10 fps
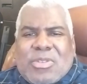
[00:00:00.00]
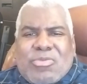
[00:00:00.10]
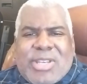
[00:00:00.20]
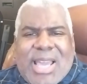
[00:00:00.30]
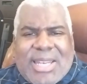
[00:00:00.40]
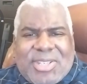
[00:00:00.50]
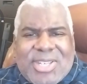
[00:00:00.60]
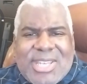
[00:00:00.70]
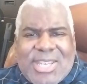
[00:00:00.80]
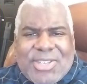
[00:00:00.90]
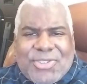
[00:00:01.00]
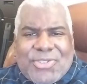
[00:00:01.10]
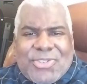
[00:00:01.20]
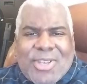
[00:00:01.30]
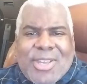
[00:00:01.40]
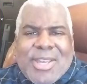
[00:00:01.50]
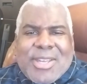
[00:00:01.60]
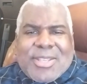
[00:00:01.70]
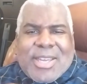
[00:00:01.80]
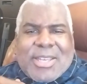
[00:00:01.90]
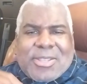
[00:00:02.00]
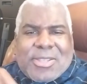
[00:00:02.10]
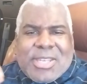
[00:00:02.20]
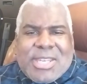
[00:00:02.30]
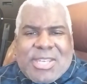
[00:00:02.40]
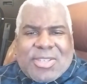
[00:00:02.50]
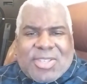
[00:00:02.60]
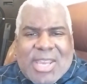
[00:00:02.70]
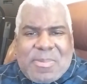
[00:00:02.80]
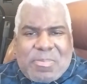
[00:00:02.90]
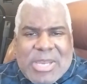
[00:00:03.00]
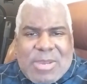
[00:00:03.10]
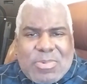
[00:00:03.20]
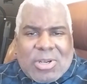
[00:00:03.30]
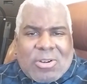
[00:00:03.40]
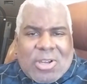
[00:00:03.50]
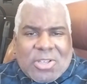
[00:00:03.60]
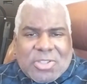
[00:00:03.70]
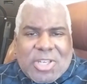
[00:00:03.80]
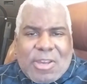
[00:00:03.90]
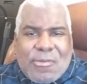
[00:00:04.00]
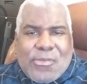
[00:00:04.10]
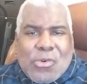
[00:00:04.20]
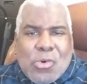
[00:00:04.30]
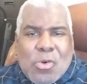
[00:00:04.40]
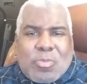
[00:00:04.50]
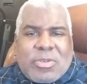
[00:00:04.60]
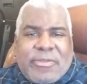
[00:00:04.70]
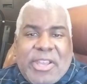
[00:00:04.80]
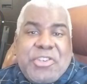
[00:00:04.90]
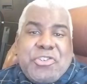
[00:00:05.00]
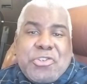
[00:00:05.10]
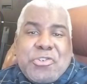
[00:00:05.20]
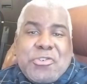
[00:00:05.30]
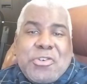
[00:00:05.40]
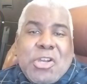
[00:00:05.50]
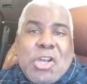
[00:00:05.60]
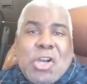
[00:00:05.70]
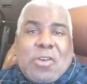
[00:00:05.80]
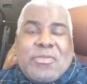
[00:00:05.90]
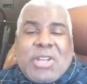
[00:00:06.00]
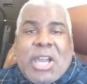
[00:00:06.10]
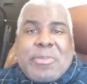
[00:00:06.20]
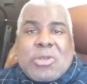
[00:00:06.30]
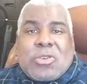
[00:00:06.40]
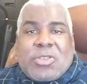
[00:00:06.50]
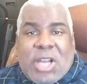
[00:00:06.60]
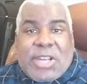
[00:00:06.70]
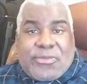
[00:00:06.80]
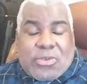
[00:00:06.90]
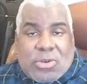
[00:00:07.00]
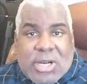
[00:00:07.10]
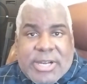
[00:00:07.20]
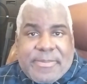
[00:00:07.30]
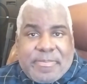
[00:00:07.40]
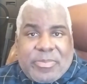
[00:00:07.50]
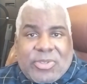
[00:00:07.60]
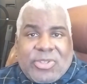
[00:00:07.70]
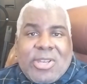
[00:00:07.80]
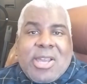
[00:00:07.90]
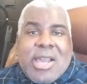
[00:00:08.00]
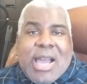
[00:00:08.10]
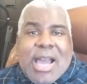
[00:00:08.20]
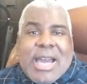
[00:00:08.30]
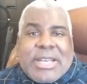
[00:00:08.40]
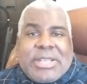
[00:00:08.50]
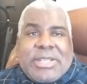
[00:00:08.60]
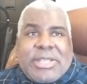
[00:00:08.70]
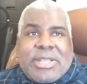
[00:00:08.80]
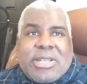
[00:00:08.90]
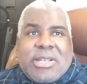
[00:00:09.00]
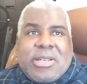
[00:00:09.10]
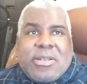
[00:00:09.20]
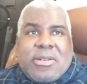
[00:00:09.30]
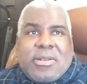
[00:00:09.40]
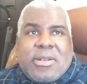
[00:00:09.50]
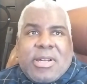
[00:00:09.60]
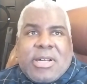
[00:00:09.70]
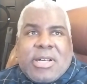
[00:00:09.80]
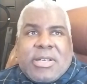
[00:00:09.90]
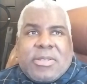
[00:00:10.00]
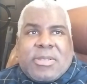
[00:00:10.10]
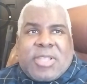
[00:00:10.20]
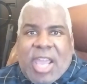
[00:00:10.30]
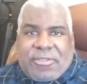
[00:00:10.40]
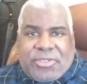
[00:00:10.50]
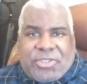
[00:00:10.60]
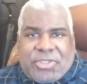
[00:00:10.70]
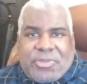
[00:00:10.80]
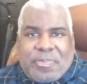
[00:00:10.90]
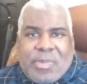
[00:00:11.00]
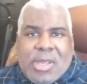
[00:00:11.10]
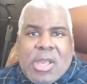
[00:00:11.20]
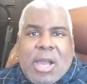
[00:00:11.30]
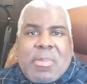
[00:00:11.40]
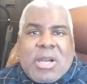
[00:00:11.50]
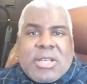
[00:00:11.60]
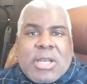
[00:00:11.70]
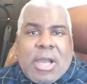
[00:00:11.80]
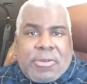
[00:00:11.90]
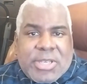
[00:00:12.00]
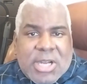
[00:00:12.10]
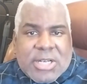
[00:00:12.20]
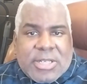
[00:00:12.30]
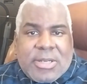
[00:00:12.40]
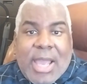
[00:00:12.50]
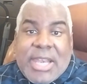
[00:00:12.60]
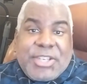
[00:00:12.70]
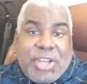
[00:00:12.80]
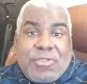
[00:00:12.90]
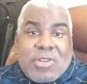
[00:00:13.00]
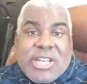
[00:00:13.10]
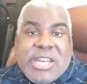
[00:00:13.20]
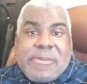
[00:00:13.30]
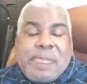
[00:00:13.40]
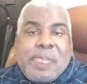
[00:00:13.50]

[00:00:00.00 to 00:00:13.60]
the reality is that the same people are asking for prevention of knife crimes and uh, deaths among our young and generally.